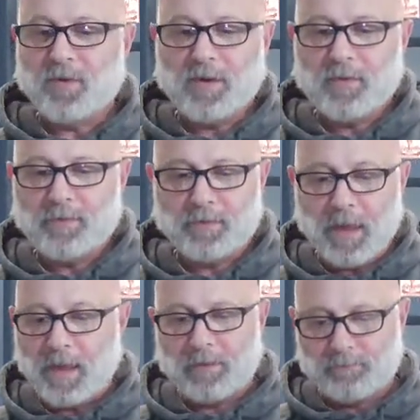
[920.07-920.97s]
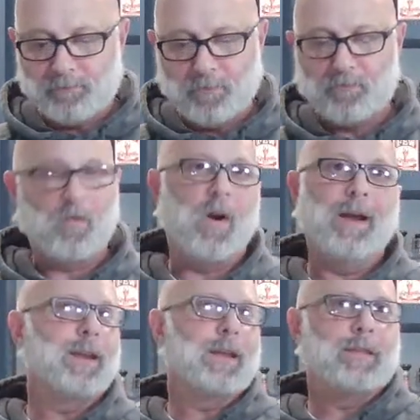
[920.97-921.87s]
Bourbon drinkers like
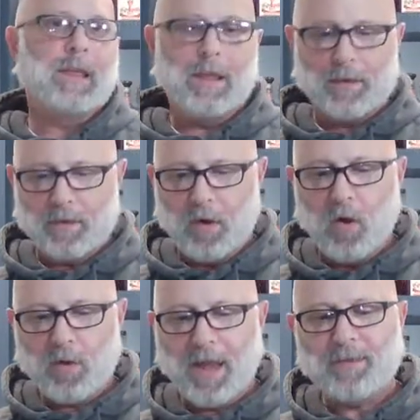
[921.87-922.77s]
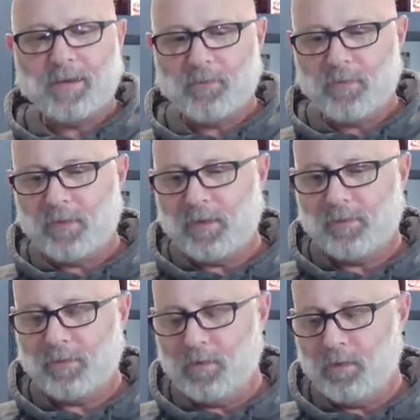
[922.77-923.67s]
variety and they like all kinds of
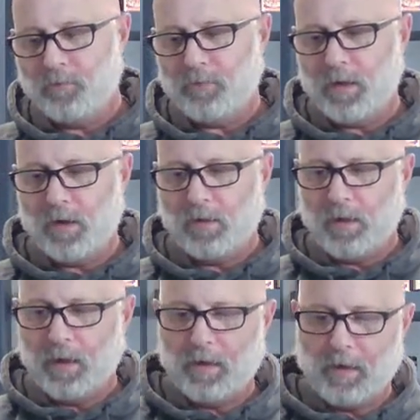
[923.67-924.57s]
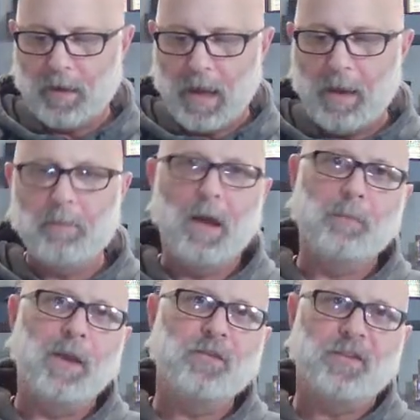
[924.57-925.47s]
different things. So, you know, uh,
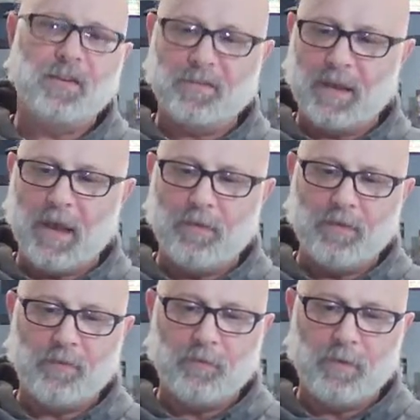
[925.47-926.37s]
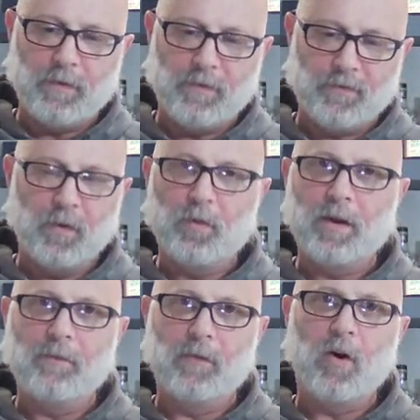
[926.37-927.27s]
I'm, interested to see how this
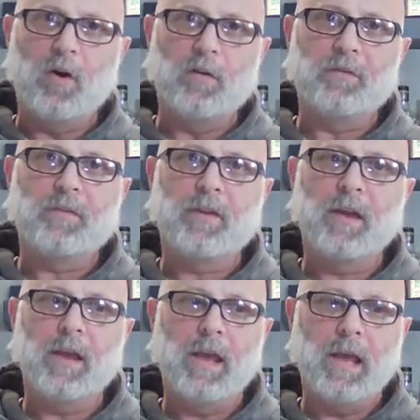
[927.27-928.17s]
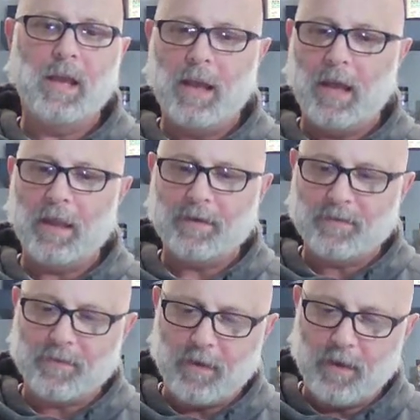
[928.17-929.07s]
distillery evolves. And
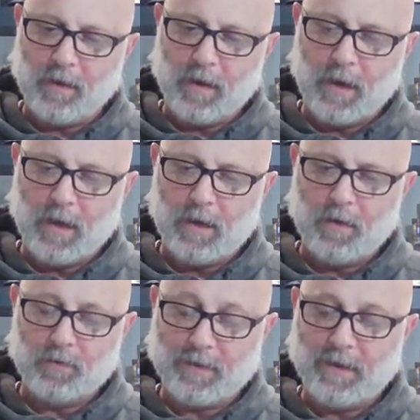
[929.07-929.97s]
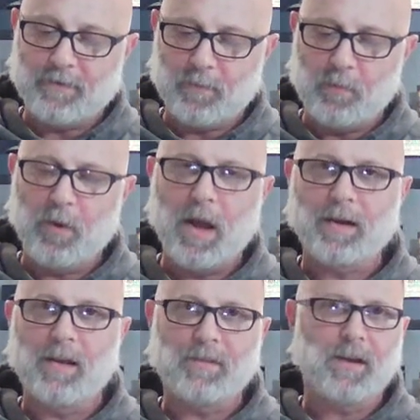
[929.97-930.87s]
I'd like to see uh, or taste
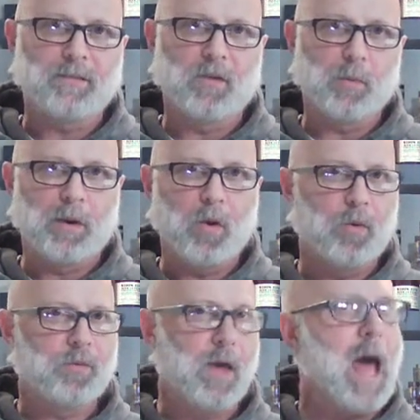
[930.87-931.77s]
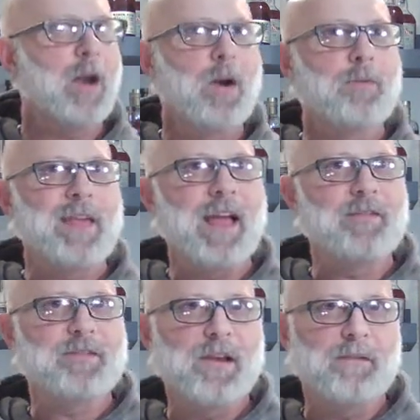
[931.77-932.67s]
some of the product as it gets a little bit older. So I don't
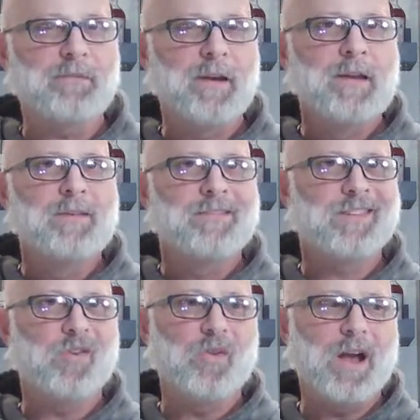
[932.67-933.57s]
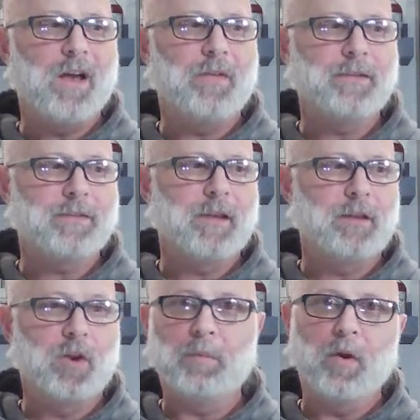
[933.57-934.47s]
know if they have stuff sitting around
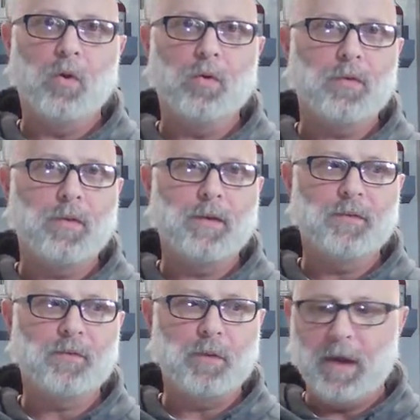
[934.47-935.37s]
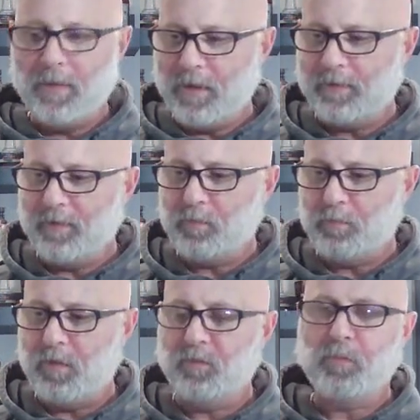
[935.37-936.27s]
that's a little bit older than this, but I
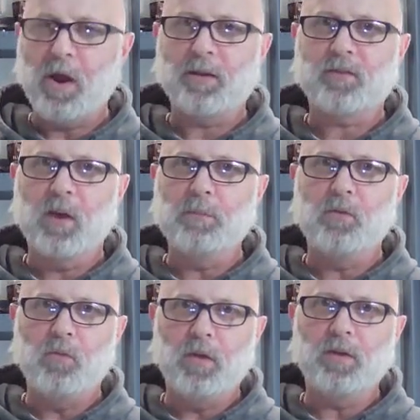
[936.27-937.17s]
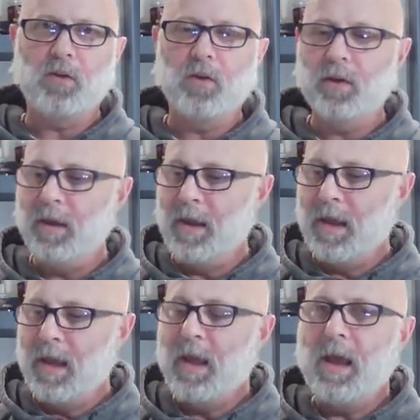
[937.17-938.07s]
think this this product's going to be really
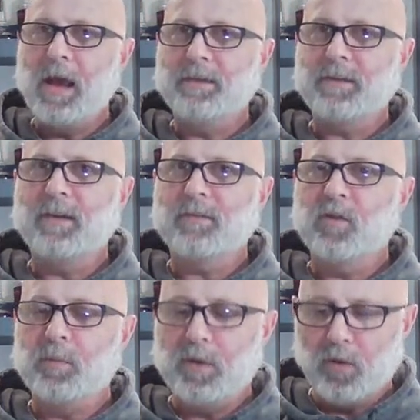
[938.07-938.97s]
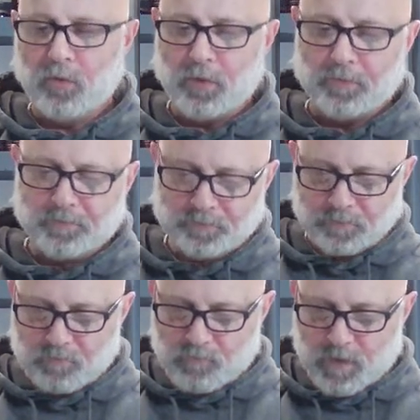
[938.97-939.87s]
good as it gets a little bit older.